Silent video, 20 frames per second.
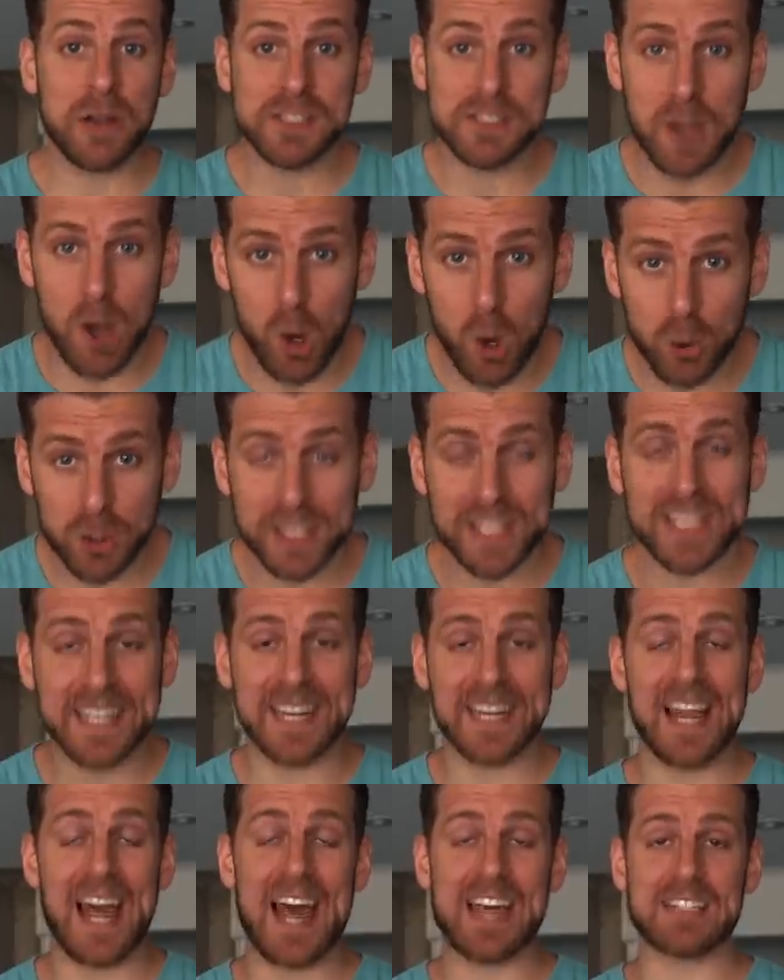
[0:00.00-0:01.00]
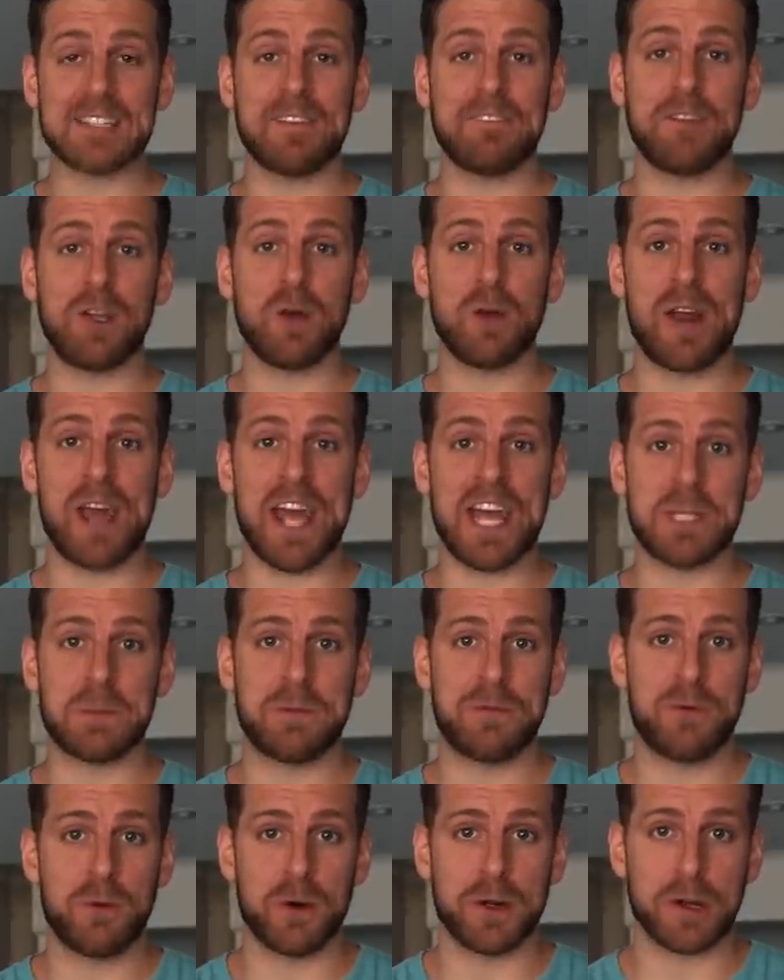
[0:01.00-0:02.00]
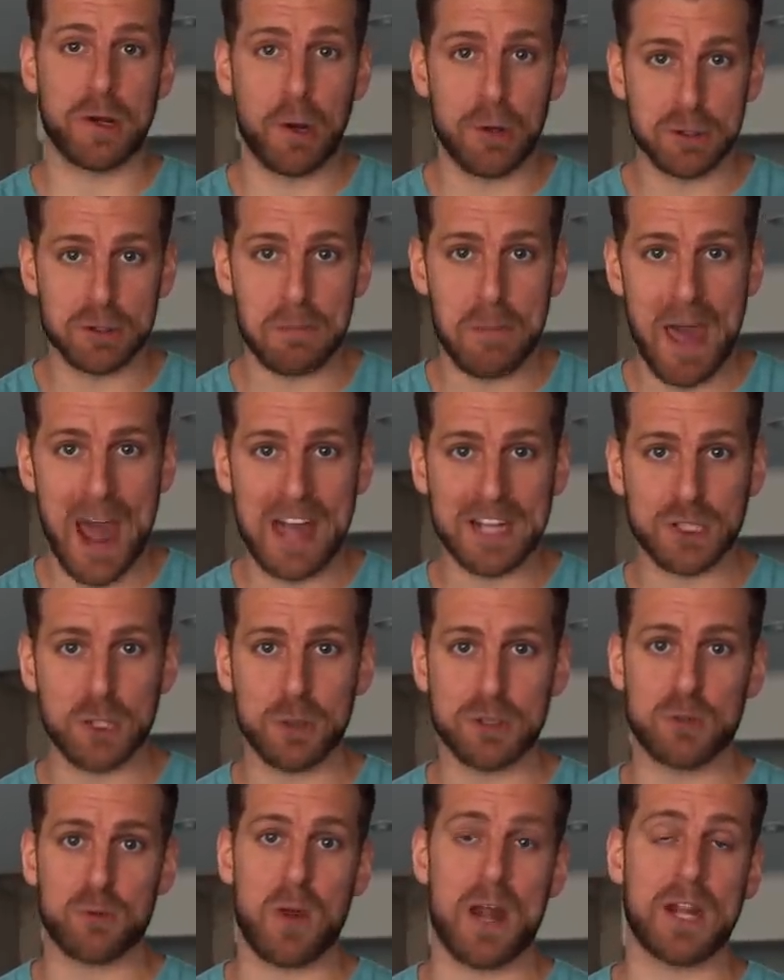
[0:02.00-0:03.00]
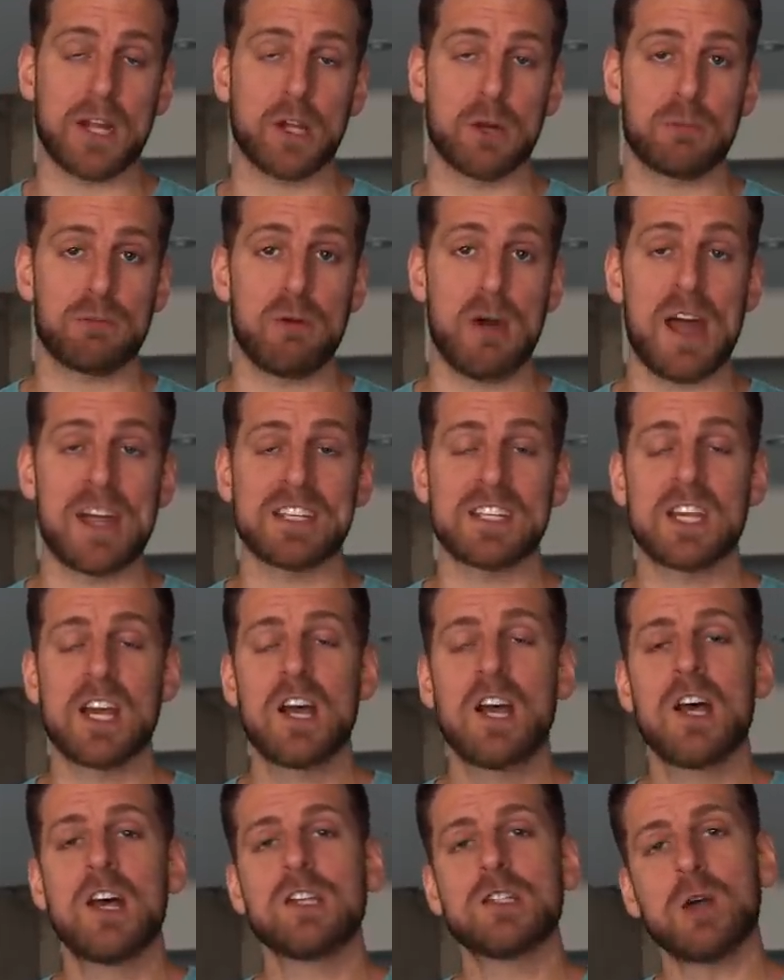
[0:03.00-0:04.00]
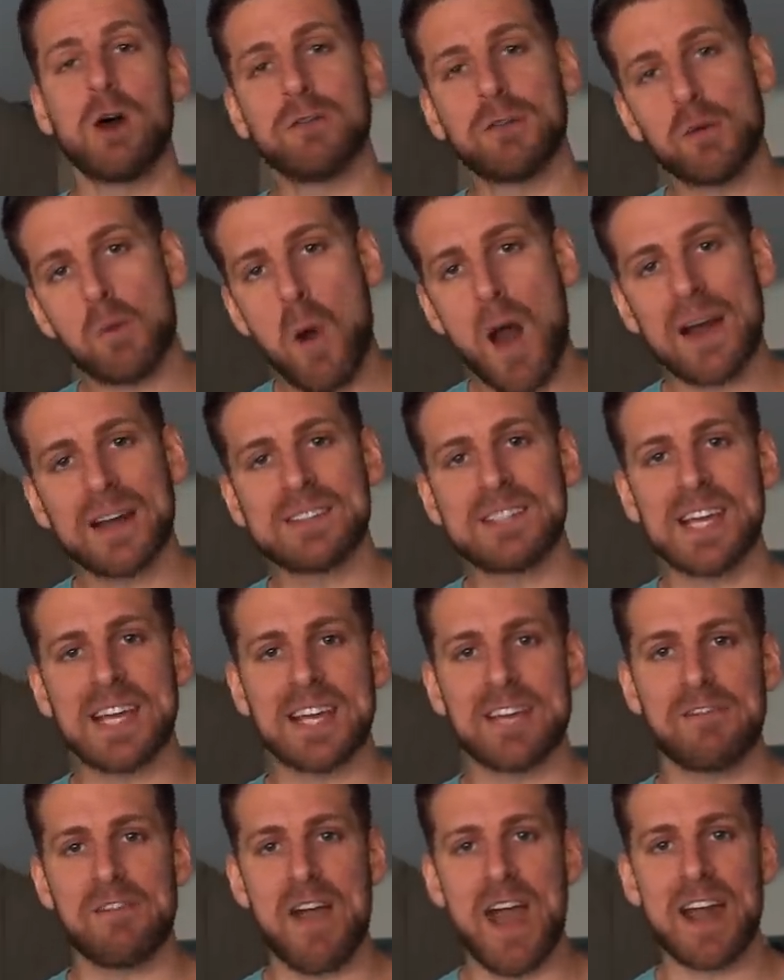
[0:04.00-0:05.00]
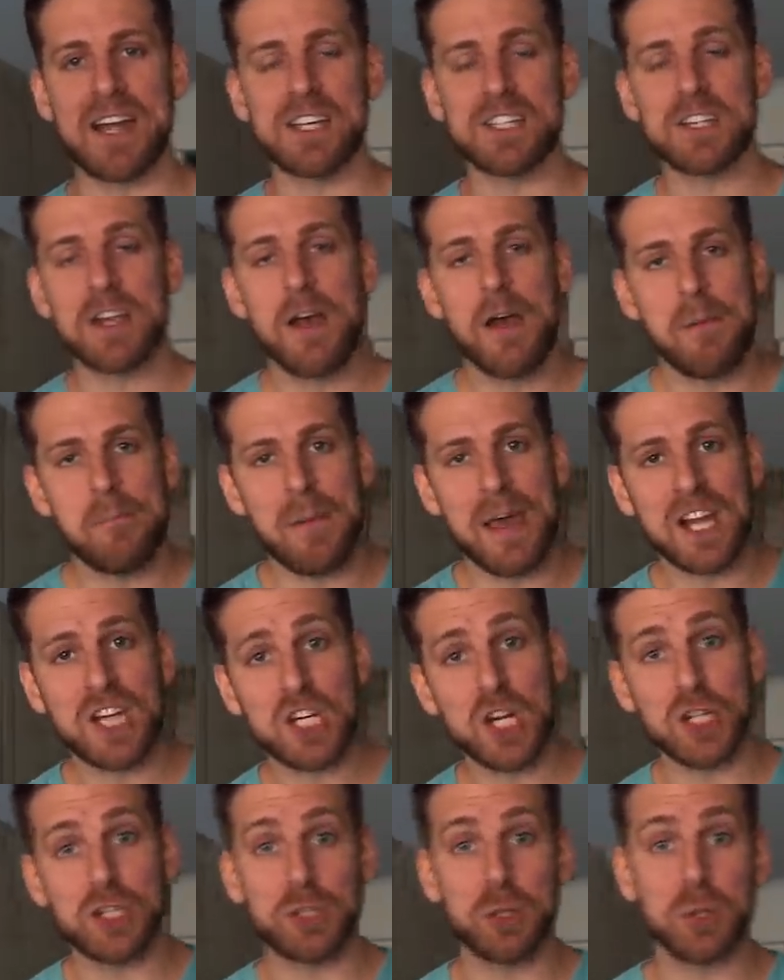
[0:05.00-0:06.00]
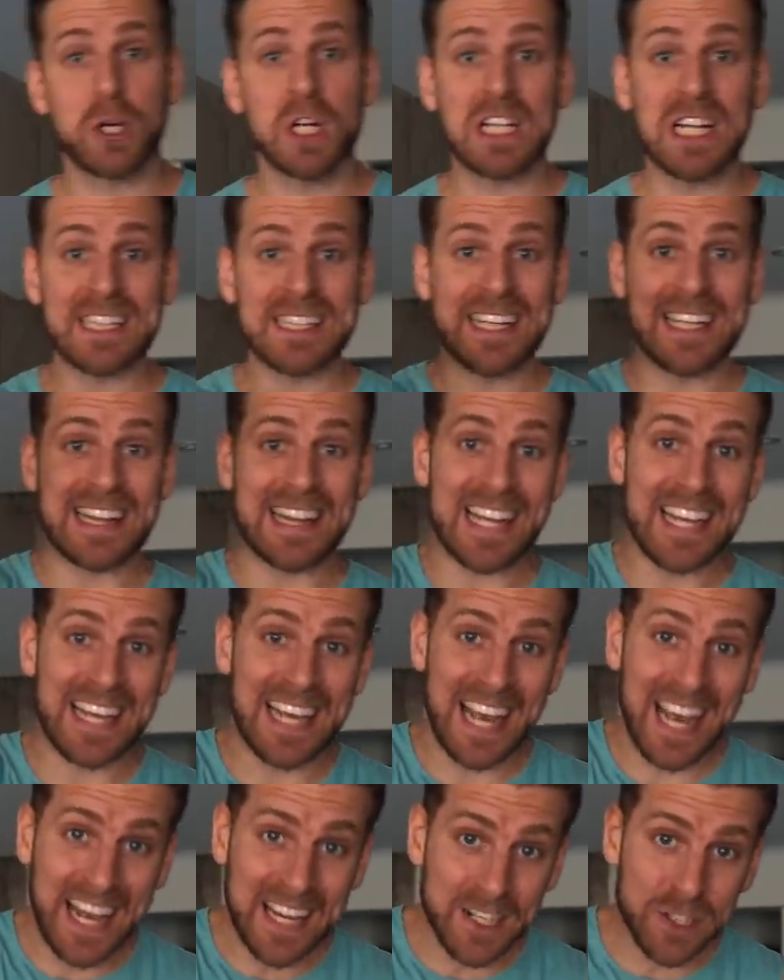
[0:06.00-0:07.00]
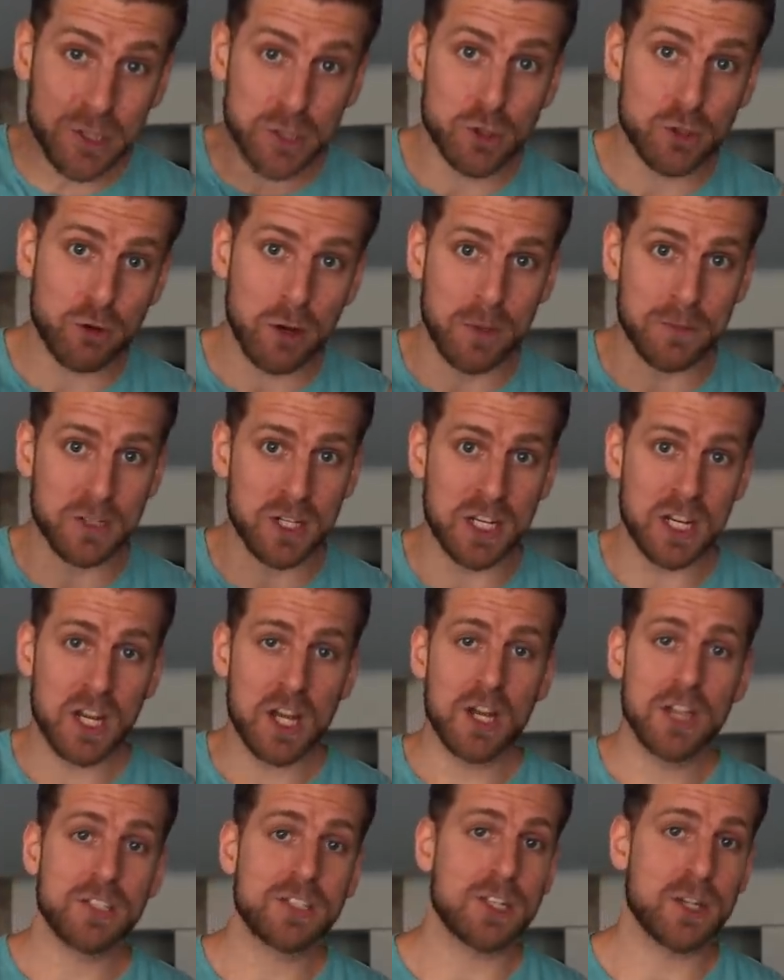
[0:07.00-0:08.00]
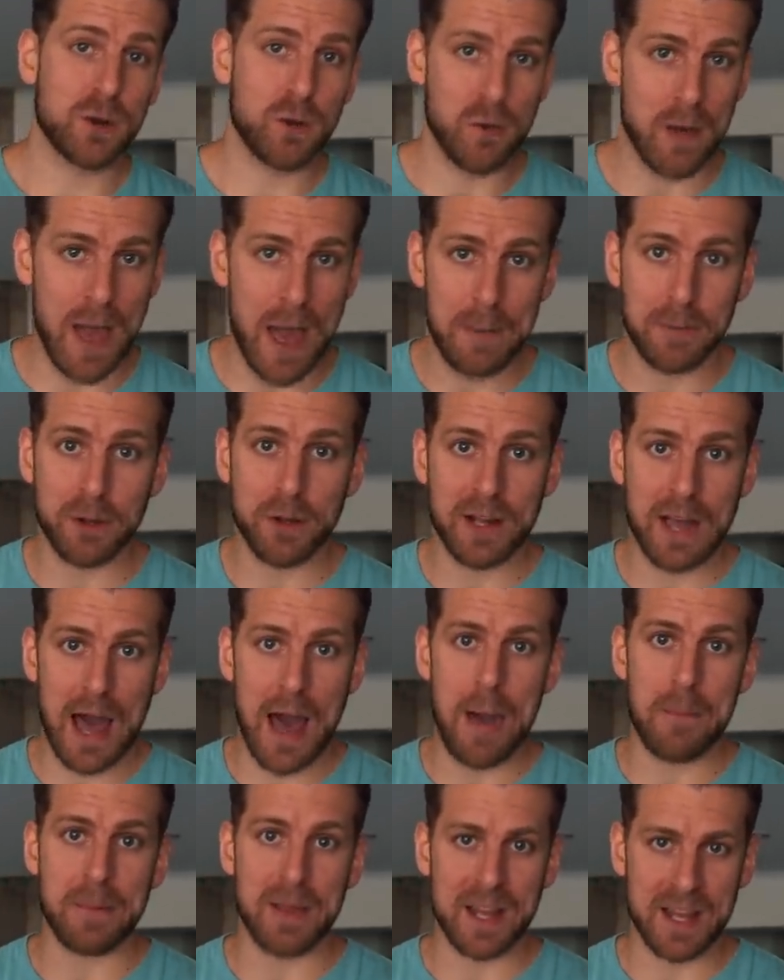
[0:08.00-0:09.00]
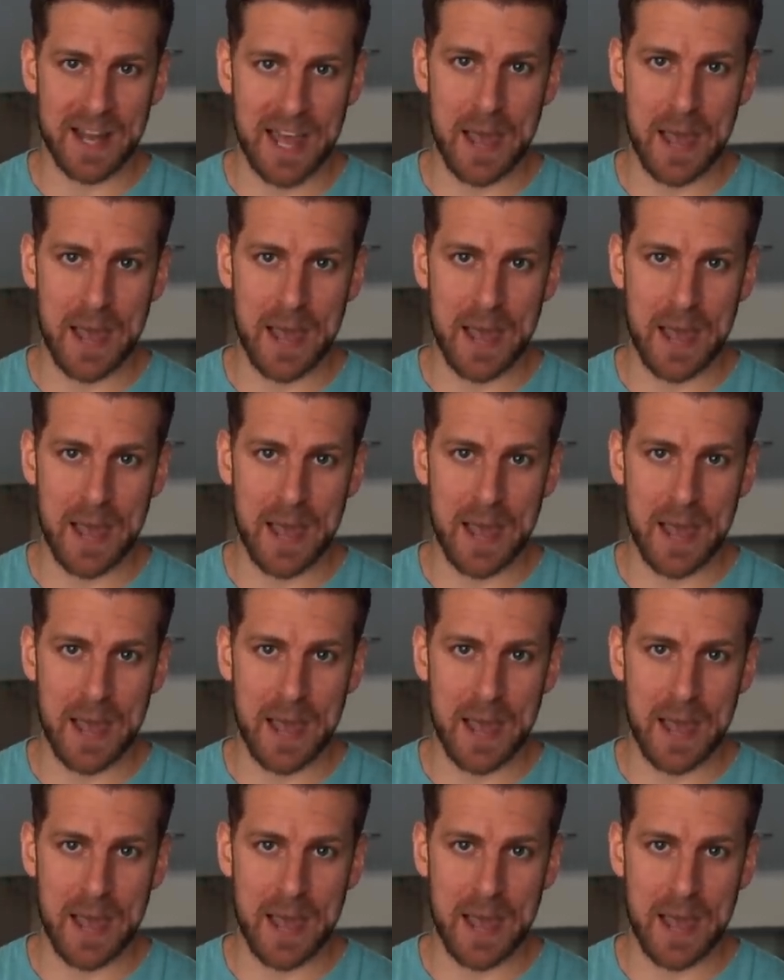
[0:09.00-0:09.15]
is only gonna last a few days before it goes back to its regular price, so if you wanna take advantage, make sure to click the link in the description to grab your copy on